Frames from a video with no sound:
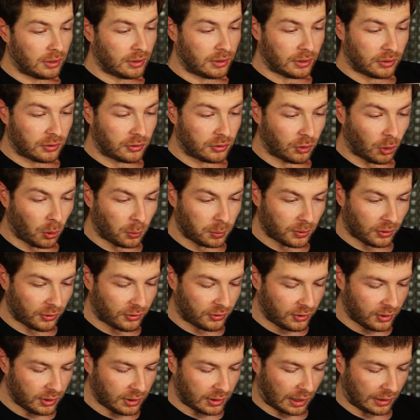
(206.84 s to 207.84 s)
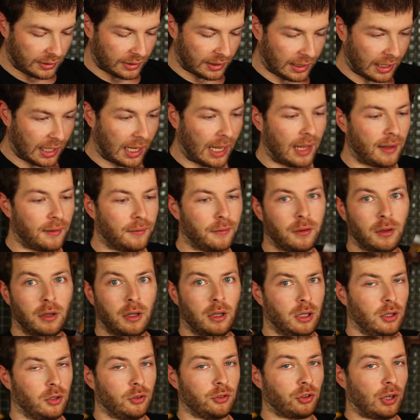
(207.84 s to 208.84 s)
it's dope to see that they have
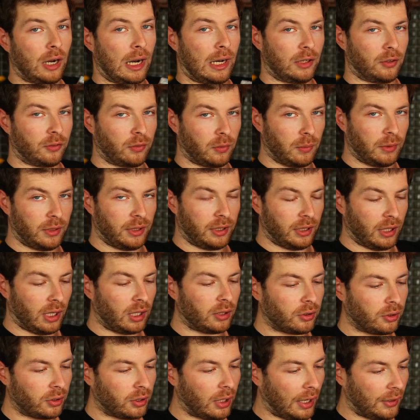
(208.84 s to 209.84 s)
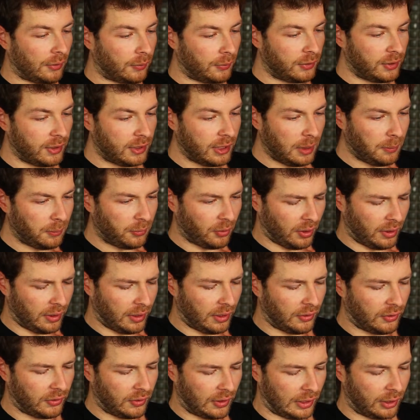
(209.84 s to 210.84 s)
tracks from the other SMT games on
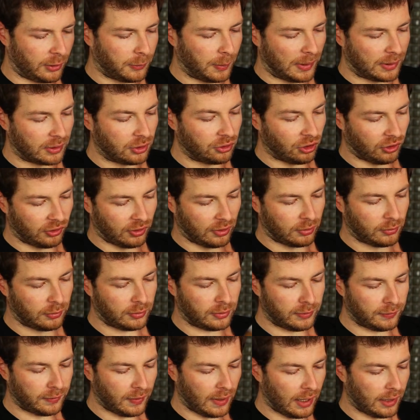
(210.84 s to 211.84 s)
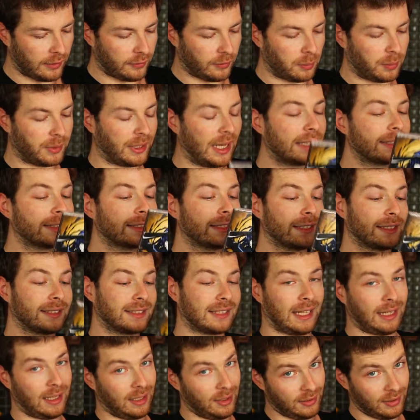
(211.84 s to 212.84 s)
this. I expected just SMT5, but that's the
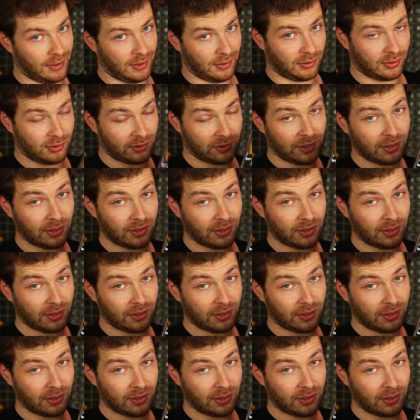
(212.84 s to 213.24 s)
second disc.